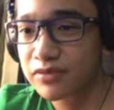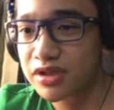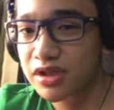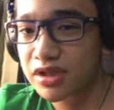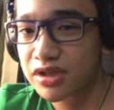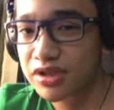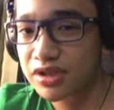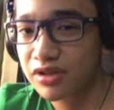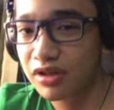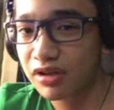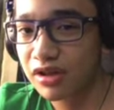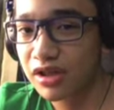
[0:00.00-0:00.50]

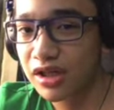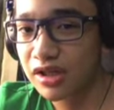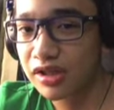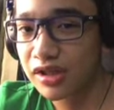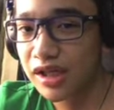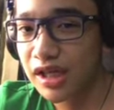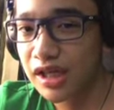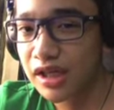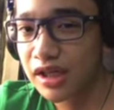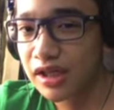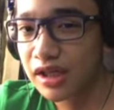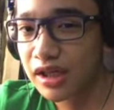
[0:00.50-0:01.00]
Scarlet
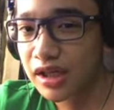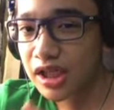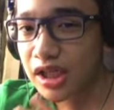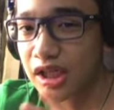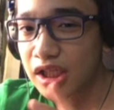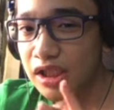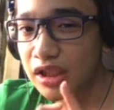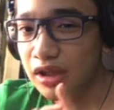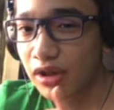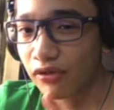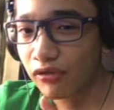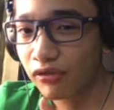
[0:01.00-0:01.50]
King
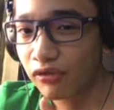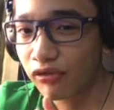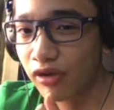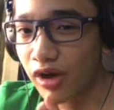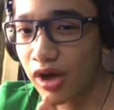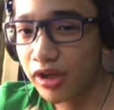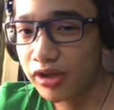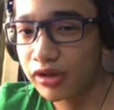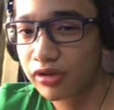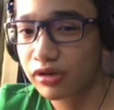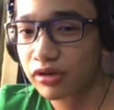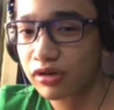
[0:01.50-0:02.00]
the
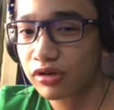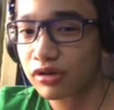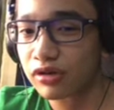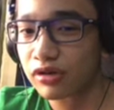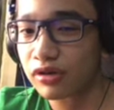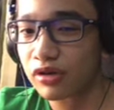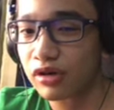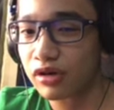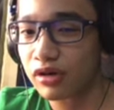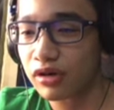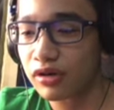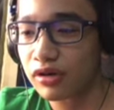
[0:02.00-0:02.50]
father
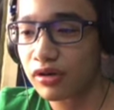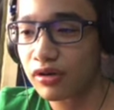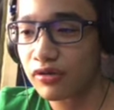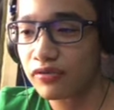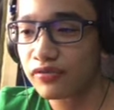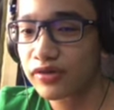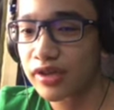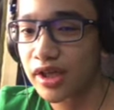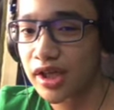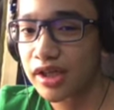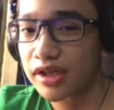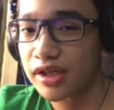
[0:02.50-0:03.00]
of
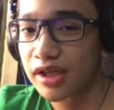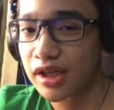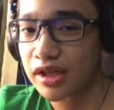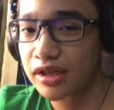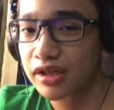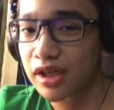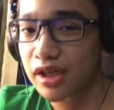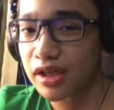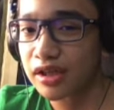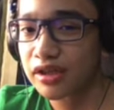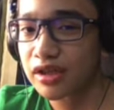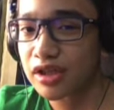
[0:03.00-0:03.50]

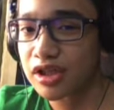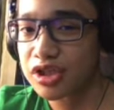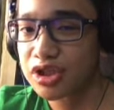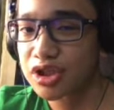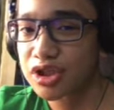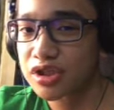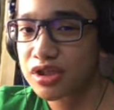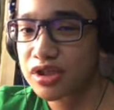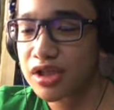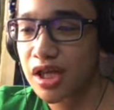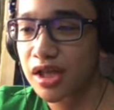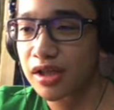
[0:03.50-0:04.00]
999. Not
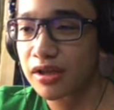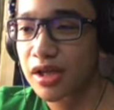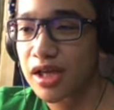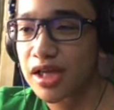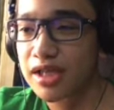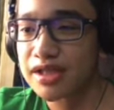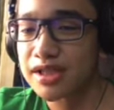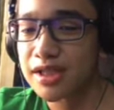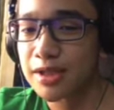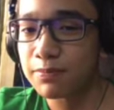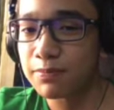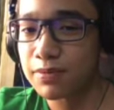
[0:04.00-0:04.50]
just that,
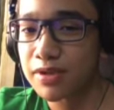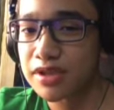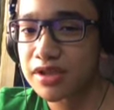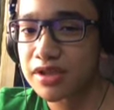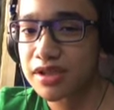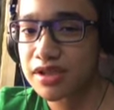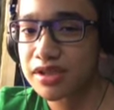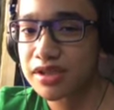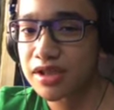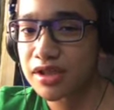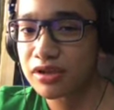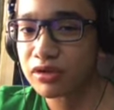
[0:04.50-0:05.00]

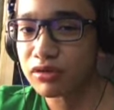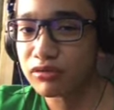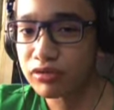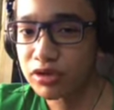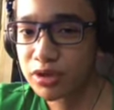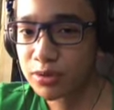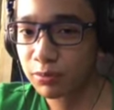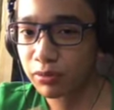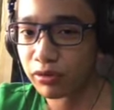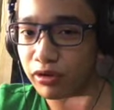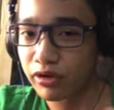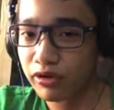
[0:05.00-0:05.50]
SCP-682 was
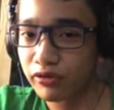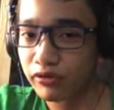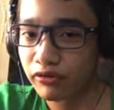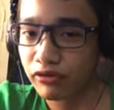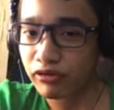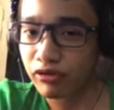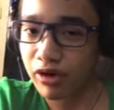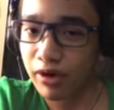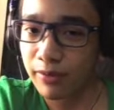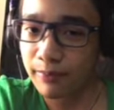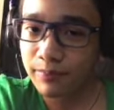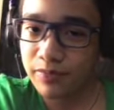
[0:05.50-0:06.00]
born
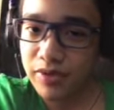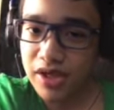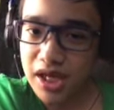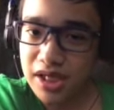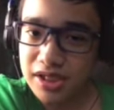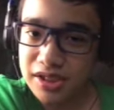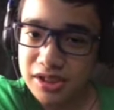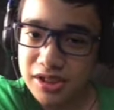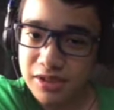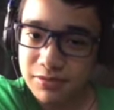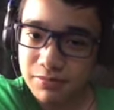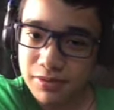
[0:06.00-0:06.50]
from
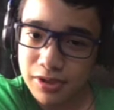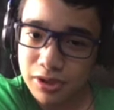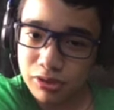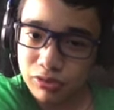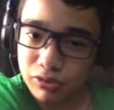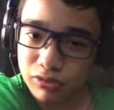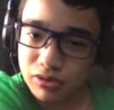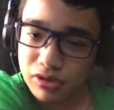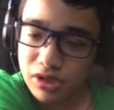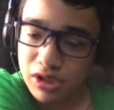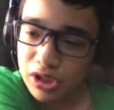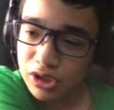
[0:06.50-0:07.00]

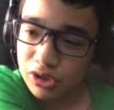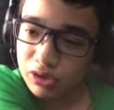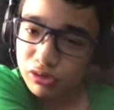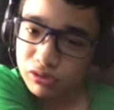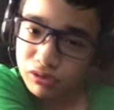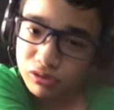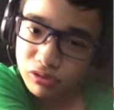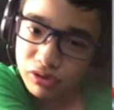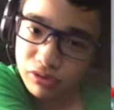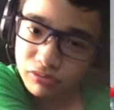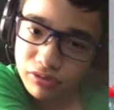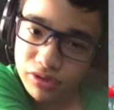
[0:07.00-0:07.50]

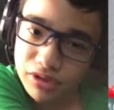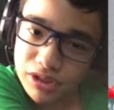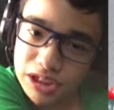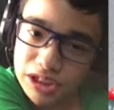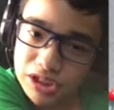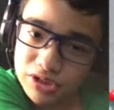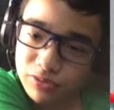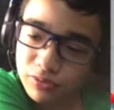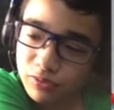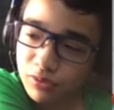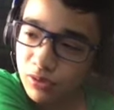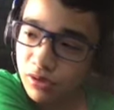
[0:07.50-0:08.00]

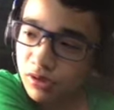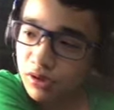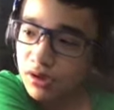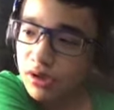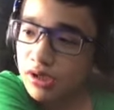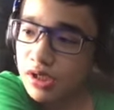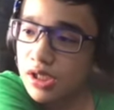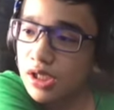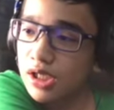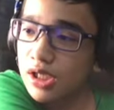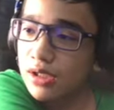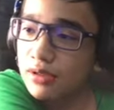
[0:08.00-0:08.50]
SCP-231-4,
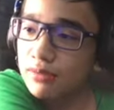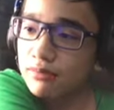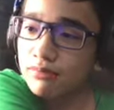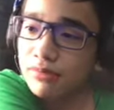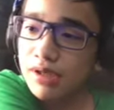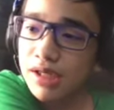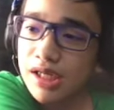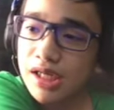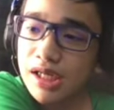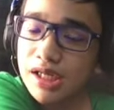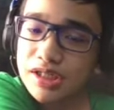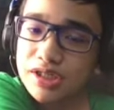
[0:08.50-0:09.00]

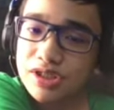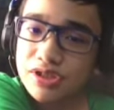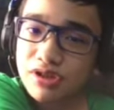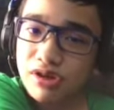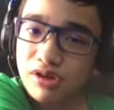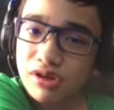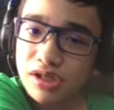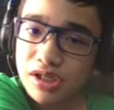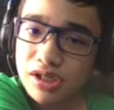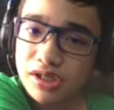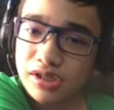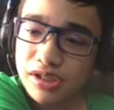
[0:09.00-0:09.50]
meaning
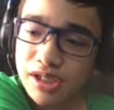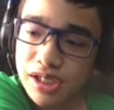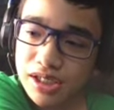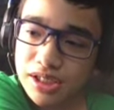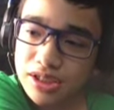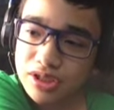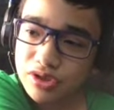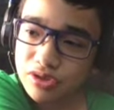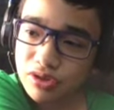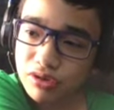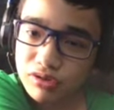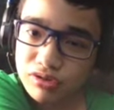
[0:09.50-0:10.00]
Scarlet King
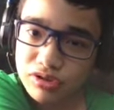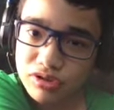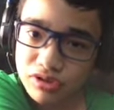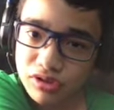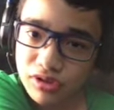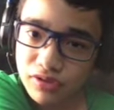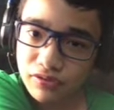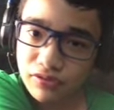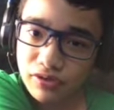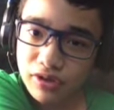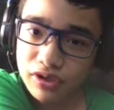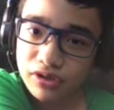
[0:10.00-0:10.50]
is also
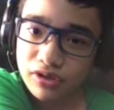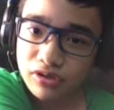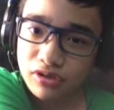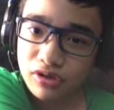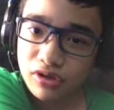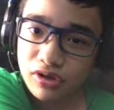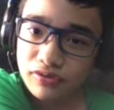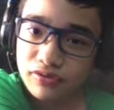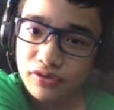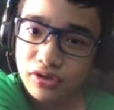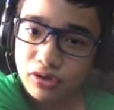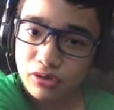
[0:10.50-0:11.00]
the father
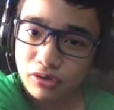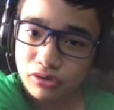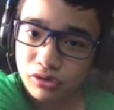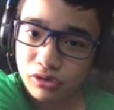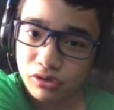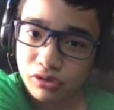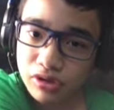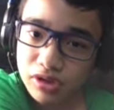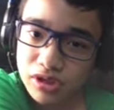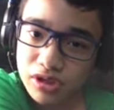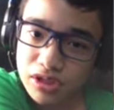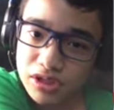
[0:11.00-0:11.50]
of the
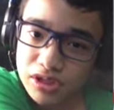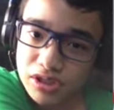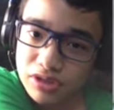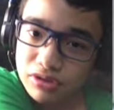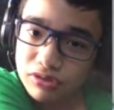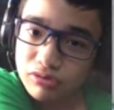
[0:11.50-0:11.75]
notorious